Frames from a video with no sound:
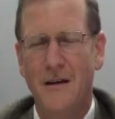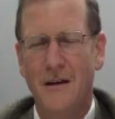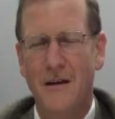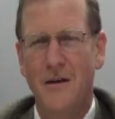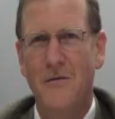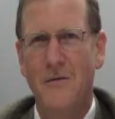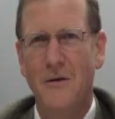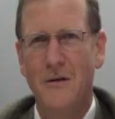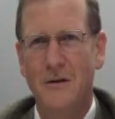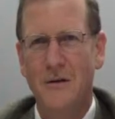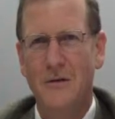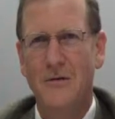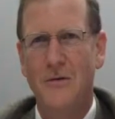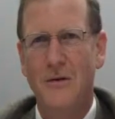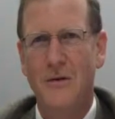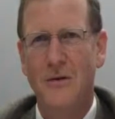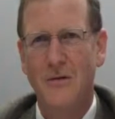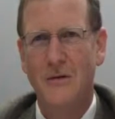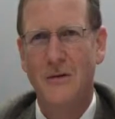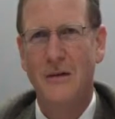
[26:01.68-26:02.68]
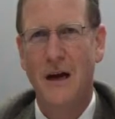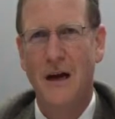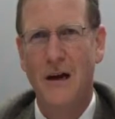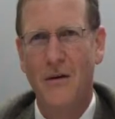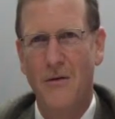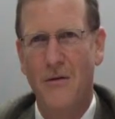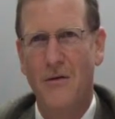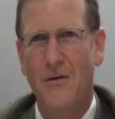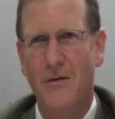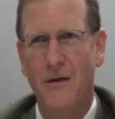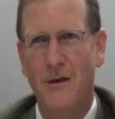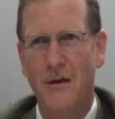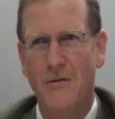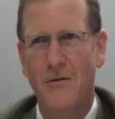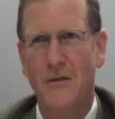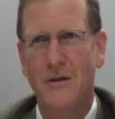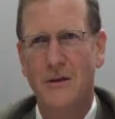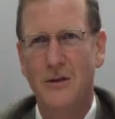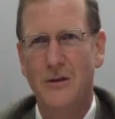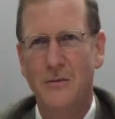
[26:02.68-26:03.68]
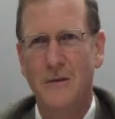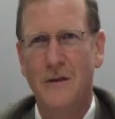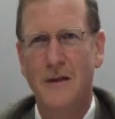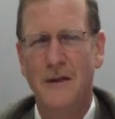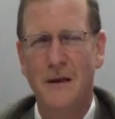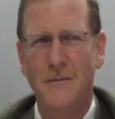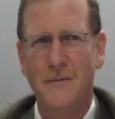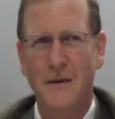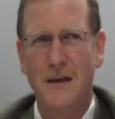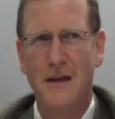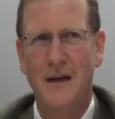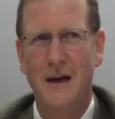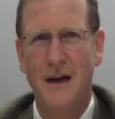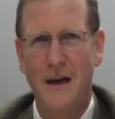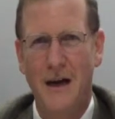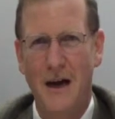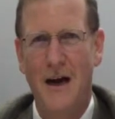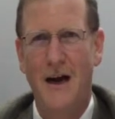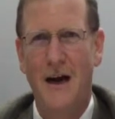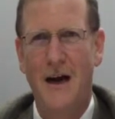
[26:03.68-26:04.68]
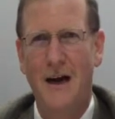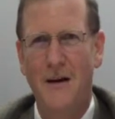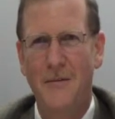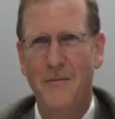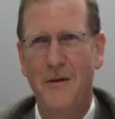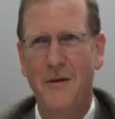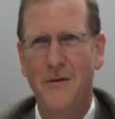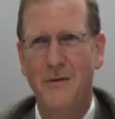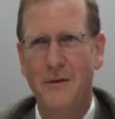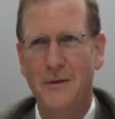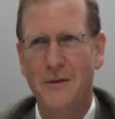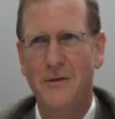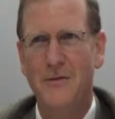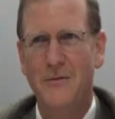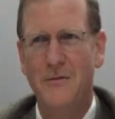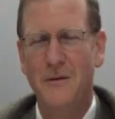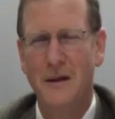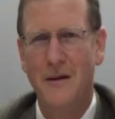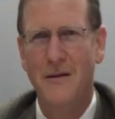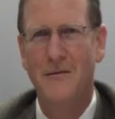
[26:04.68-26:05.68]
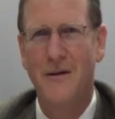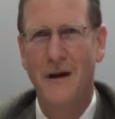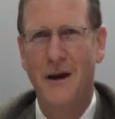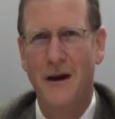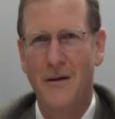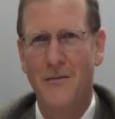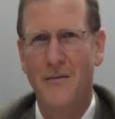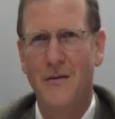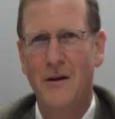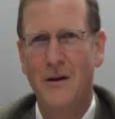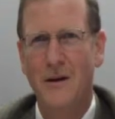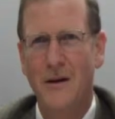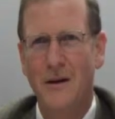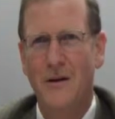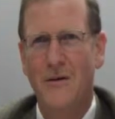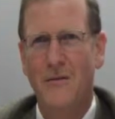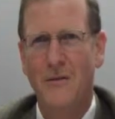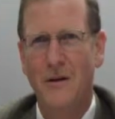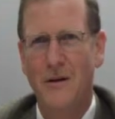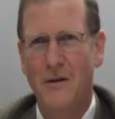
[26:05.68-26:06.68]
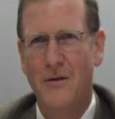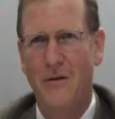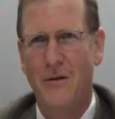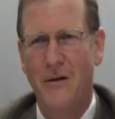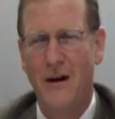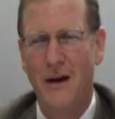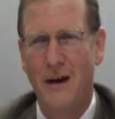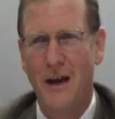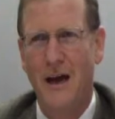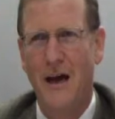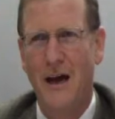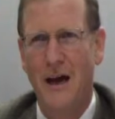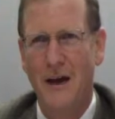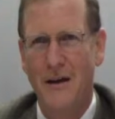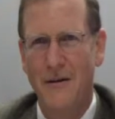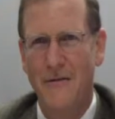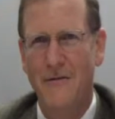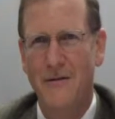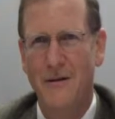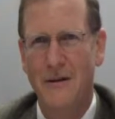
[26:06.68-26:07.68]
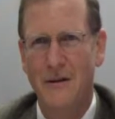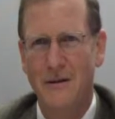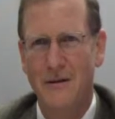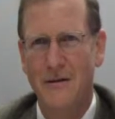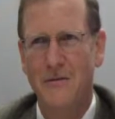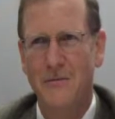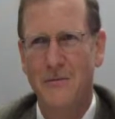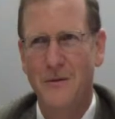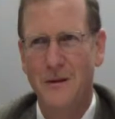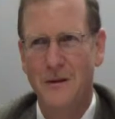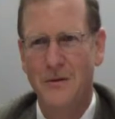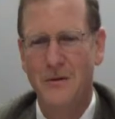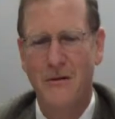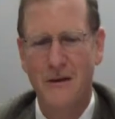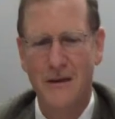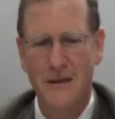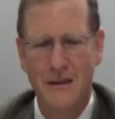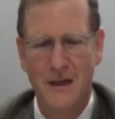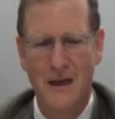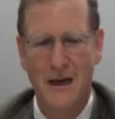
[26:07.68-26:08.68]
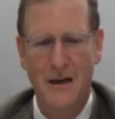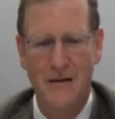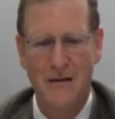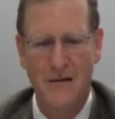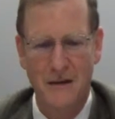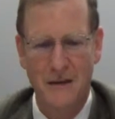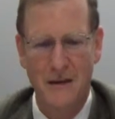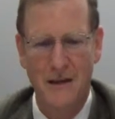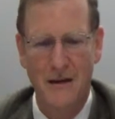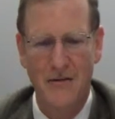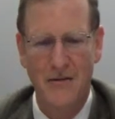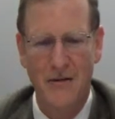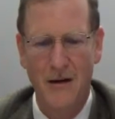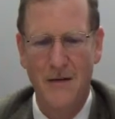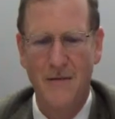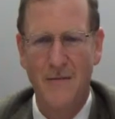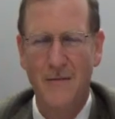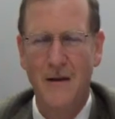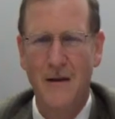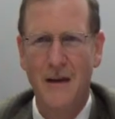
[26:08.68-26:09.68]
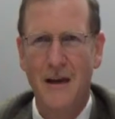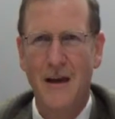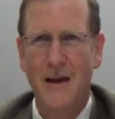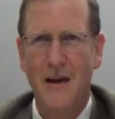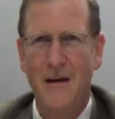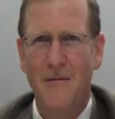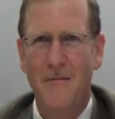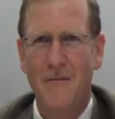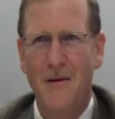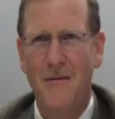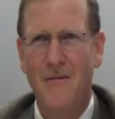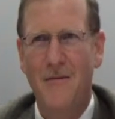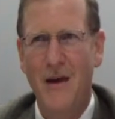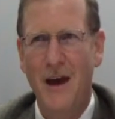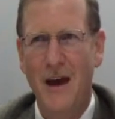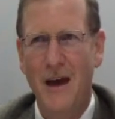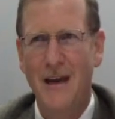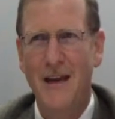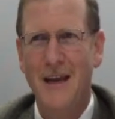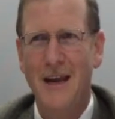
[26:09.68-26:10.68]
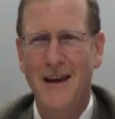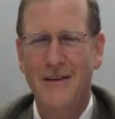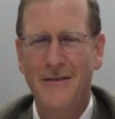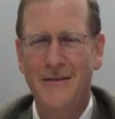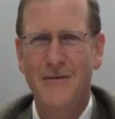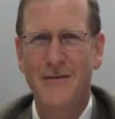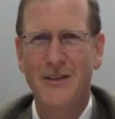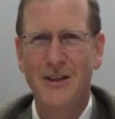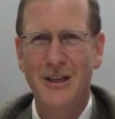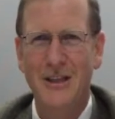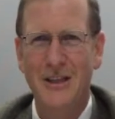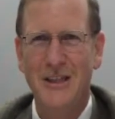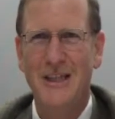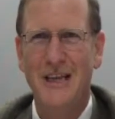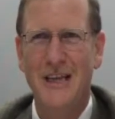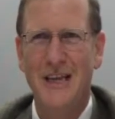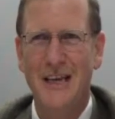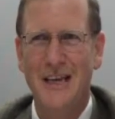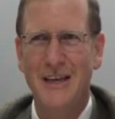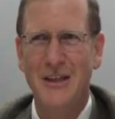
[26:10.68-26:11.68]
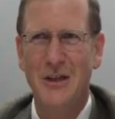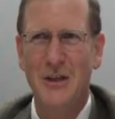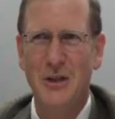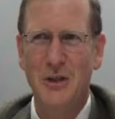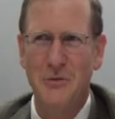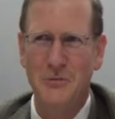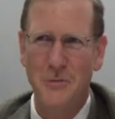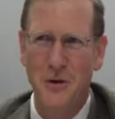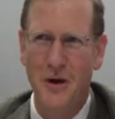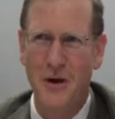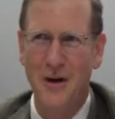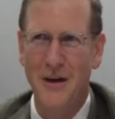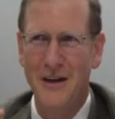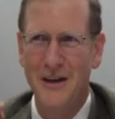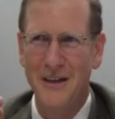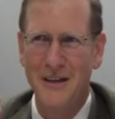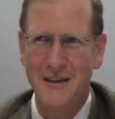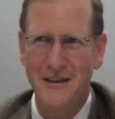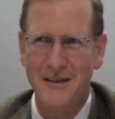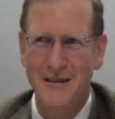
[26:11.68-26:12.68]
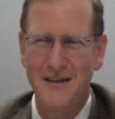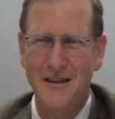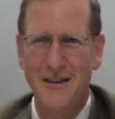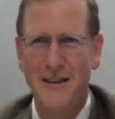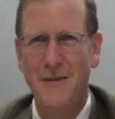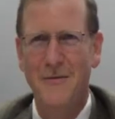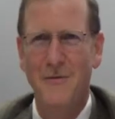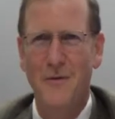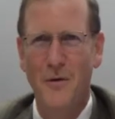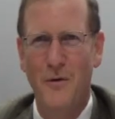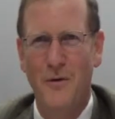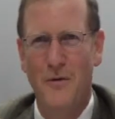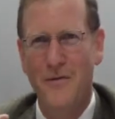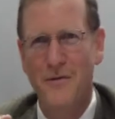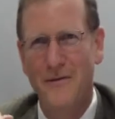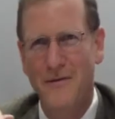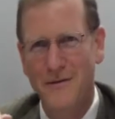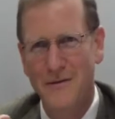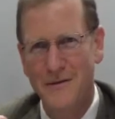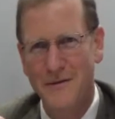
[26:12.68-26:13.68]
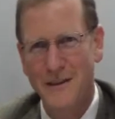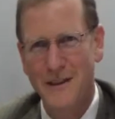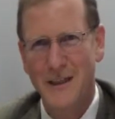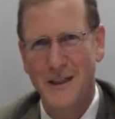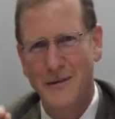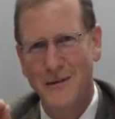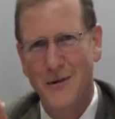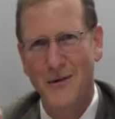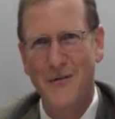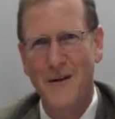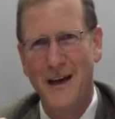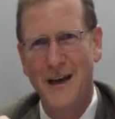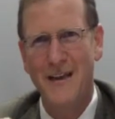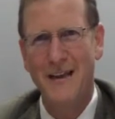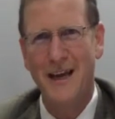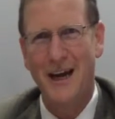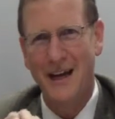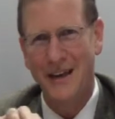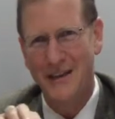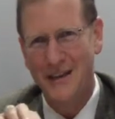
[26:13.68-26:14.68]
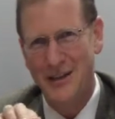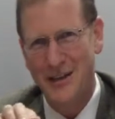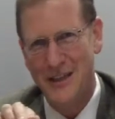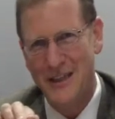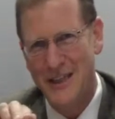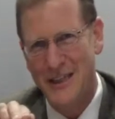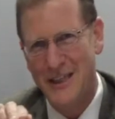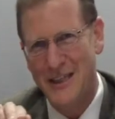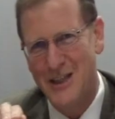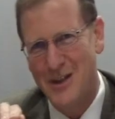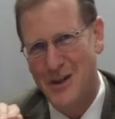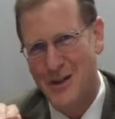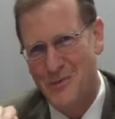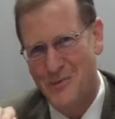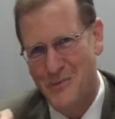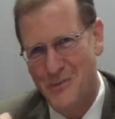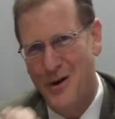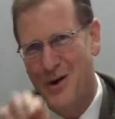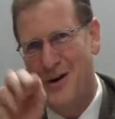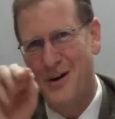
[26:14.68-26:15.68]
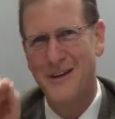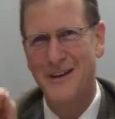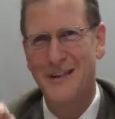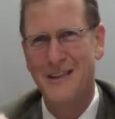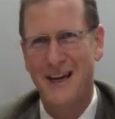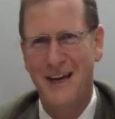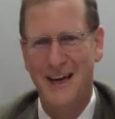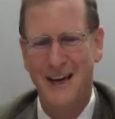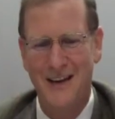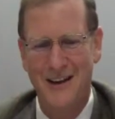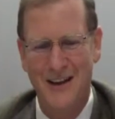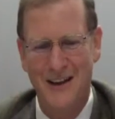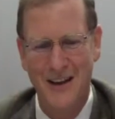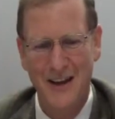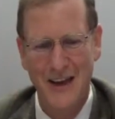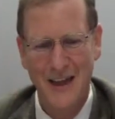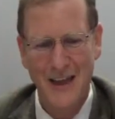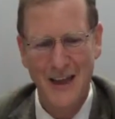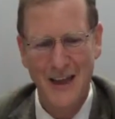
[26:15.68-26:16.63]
he wants to go south. He wants to be Talmid Chacham, he wants to be involved with Torah life and to be Torah scholar, etc. But then you have just a small sivuv, sivuv katan, just a small cycle.